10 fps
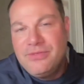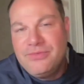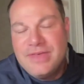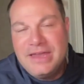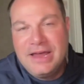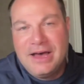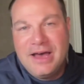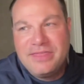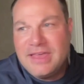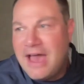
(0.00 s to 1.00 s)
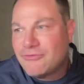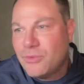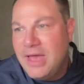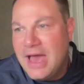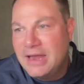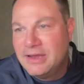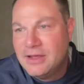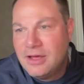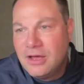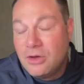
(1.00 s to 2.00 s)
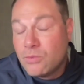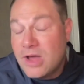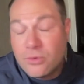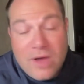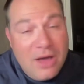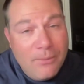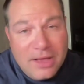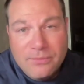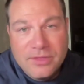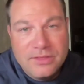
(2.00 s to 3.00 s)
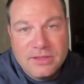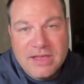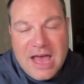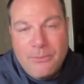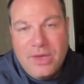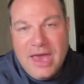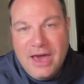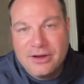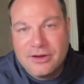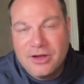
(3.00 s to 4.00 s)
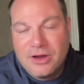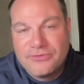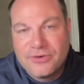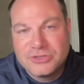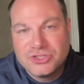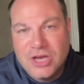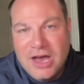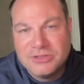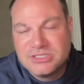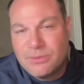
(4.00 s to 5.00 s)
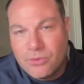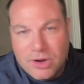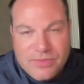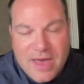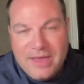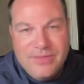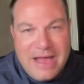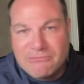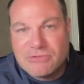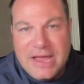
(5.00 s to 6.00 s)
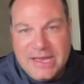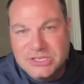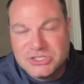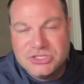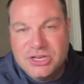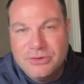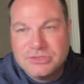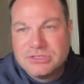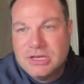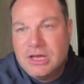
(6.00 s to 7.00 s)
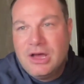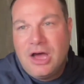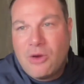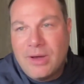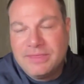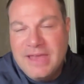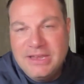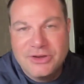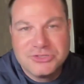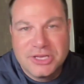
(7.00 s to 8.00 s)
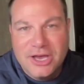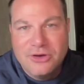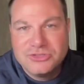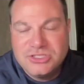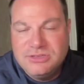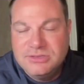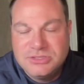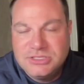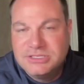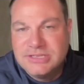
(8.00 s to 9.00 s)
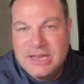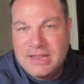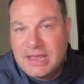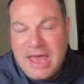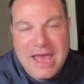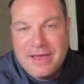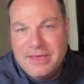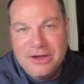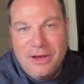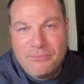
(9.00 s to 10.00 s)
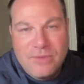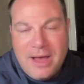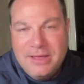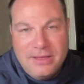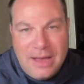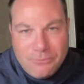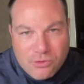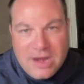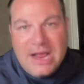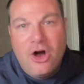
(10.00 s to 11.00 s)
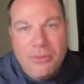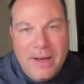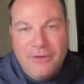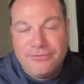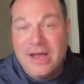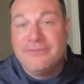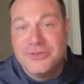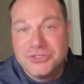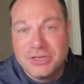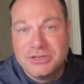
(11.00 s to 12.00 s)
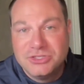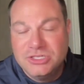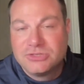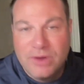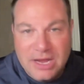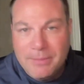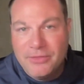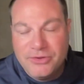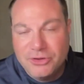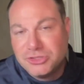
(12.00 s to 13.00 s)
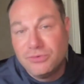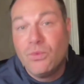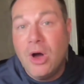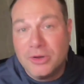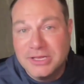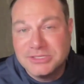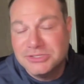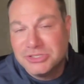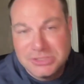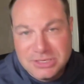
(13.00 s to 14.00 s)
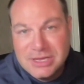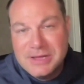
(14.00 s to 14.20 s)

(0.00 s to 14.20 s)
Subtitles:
Then I think after we had, right around like the time we had our first child, somewhere in that range, it was around 10 years ago, she said, like, hey, I'm reading all about fly fishing. She's reading about the notion of wellness, and just,